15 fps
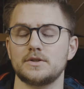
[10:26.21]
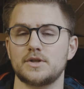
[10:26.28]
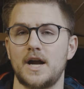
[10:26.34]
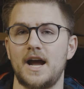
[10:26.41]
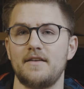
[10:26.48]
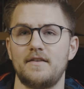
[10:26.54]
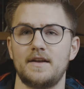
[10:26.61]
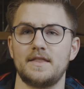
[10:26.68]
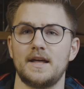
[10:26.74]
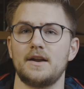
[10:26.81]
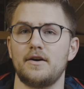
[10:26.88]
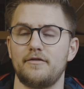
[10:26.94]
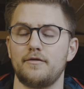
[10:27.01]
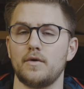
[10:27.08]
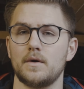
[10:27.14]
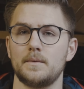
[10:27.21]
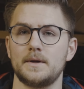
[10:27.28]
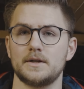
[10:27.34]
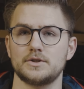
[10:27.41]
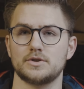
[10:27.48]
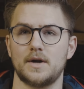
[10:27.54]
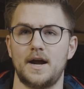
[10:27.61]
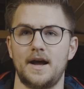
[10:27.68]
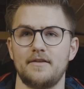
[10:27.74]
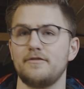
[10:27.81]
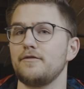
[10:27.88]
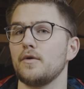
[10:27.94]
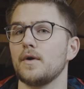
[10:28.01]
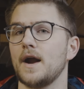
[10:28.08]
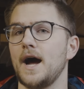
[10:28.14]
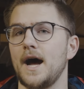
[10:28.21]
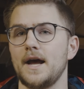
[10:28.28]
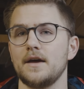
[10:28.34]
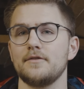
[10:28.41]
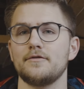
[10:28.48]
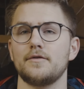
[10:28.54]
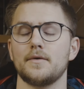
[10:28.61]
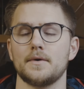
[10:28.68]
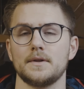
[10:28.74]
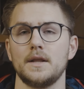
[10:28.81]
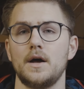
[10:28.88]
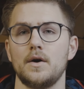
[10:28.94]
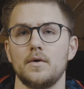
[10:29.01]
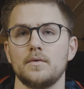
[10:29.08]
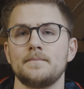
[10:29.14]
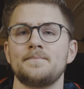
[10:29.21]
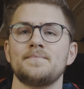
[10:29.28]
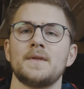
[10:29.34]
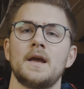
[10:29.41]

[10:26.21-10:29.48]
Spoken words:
drive and then a 4-wheel drive, 4 high and 4 low.